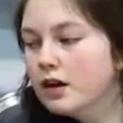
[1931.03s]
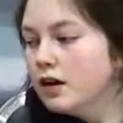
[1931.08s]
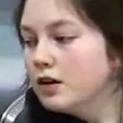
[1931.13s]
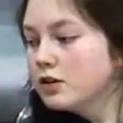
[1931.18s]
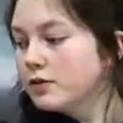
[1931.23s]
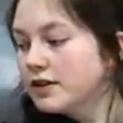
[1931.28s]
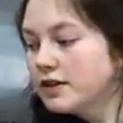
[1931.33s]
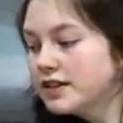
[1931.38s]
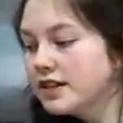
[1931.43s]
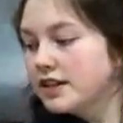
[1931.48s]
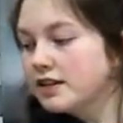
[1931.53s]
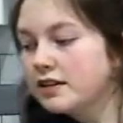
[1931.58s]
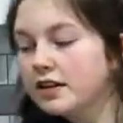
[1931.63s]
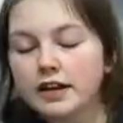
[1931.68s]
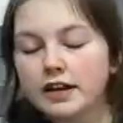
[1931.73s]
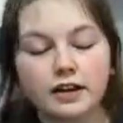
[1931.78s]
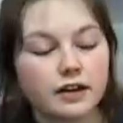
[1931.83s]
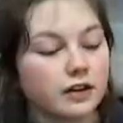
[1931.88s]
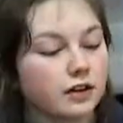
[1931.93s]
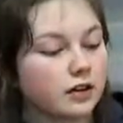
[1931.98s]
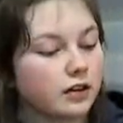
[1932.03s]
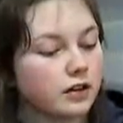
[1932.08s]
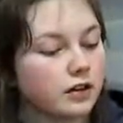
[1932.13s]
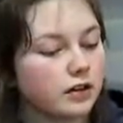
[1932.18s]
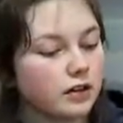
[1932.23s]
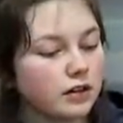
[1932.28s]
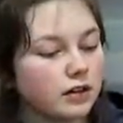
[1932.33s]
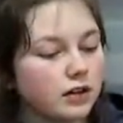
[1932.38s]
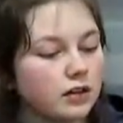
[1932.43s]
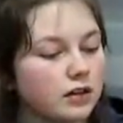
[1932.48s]
So I did think,
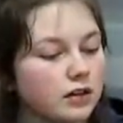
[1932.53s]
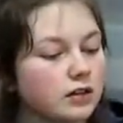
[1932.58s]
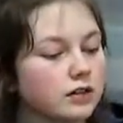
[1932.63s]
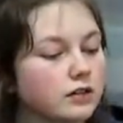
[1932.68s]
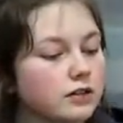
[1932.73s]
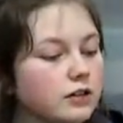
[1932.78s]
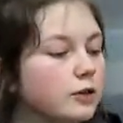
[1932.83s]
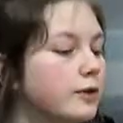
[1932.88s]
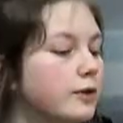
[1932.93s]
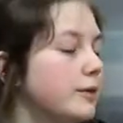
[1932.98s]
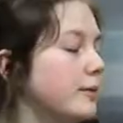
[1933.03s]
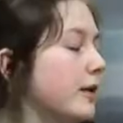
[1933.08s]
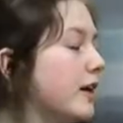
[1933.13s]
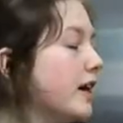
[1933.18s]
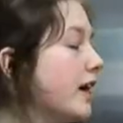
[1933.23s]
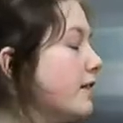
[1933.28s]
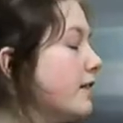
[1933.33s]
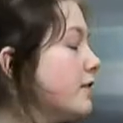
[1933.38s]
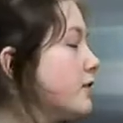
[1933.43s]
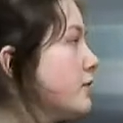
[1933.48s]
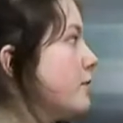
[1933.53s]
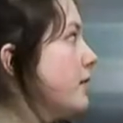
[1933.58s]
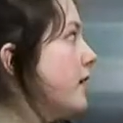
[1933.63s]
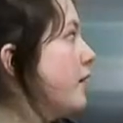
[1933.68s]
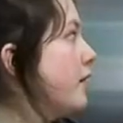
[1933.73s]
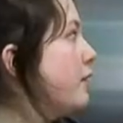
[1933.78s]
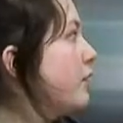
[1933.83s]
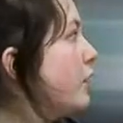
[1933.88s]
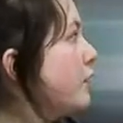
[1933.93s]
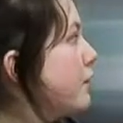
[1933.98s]
Louis might have some
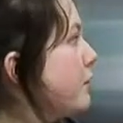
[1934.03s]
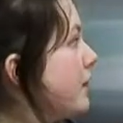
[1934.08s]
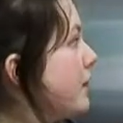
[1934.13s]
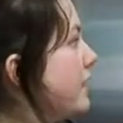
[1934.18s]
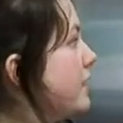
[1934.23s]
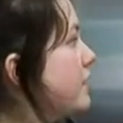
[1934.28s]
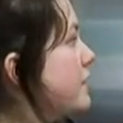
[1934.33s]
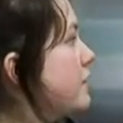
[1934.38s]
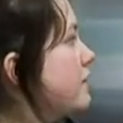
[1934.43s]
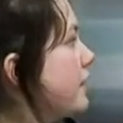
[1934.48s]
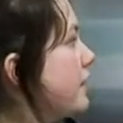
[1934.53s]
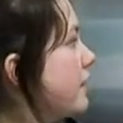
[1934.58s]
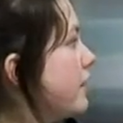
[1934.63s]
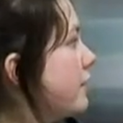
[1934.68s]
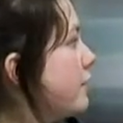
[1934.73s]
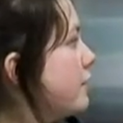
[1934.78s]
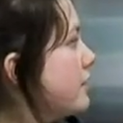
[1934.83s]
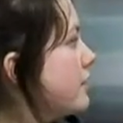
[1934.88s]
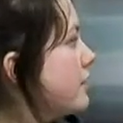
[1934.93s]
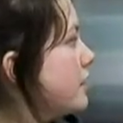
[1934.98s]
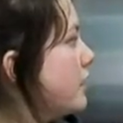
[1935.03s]
leftover pizza ready for his